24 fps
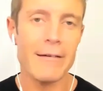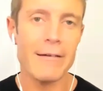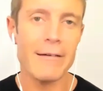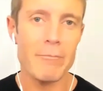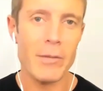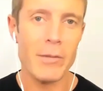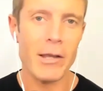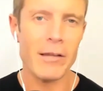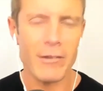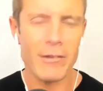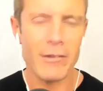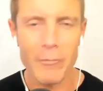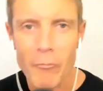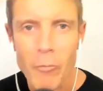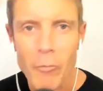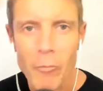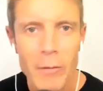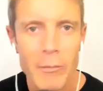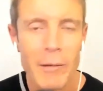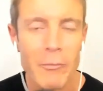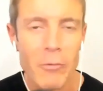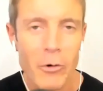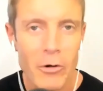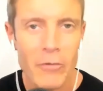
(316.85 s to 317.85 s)
based on one of
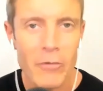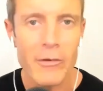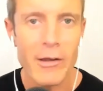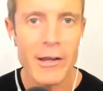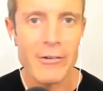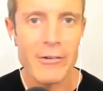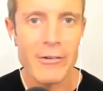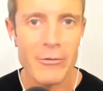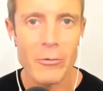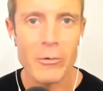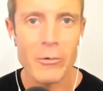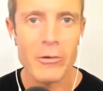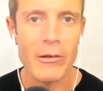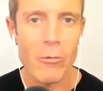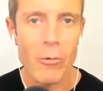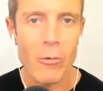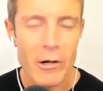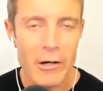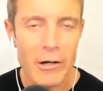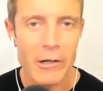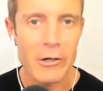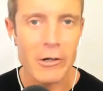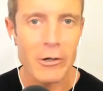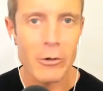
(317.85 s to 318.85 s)
my motivations was I
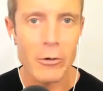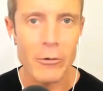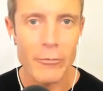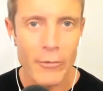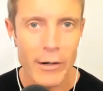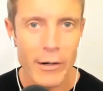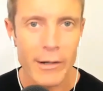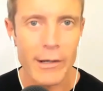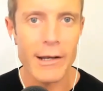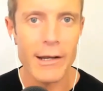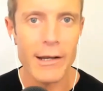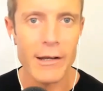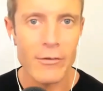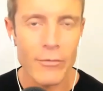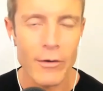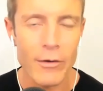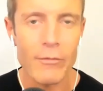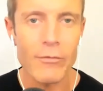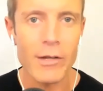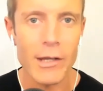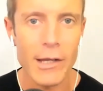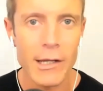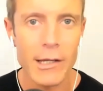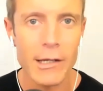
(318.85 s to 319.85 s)
wanted a girlfriend at age
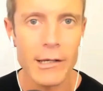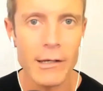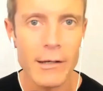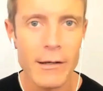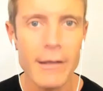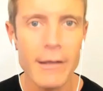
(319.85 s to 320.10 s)
15,